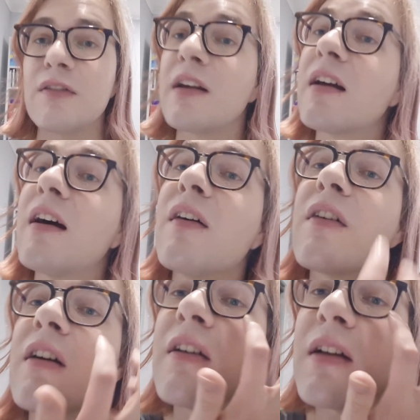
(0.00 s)
Like, I've
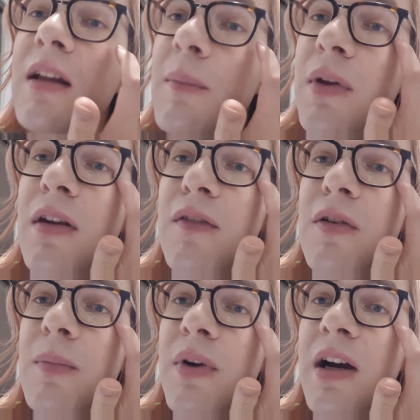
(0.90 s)
got a really beautiful
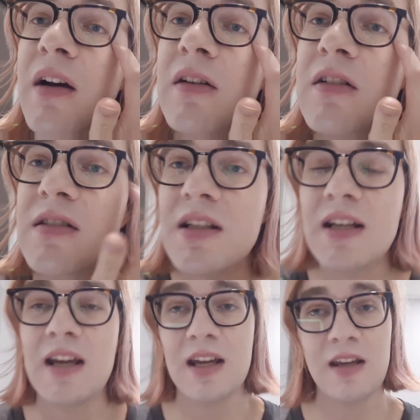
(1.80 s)
brown on
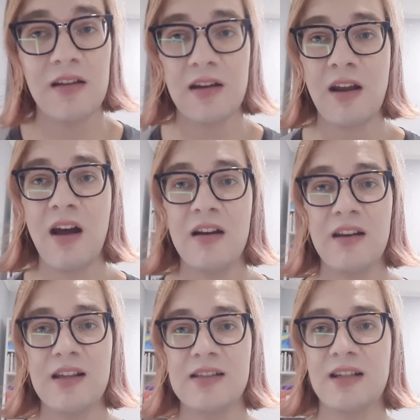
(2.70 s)
today. You can
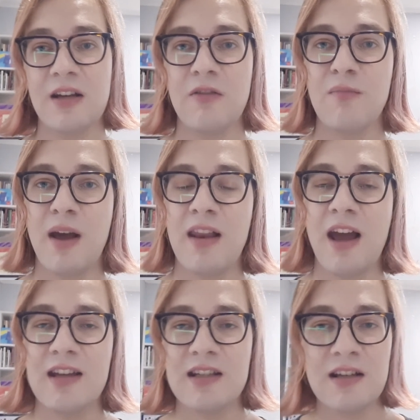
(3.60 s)
hardly see it with my
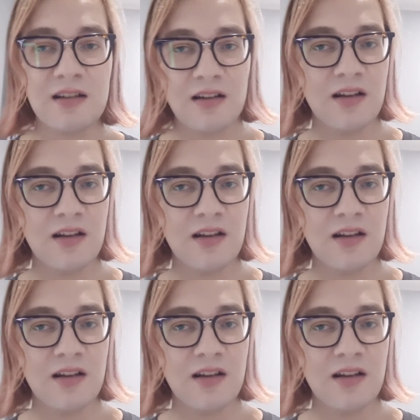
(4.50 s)
lighting.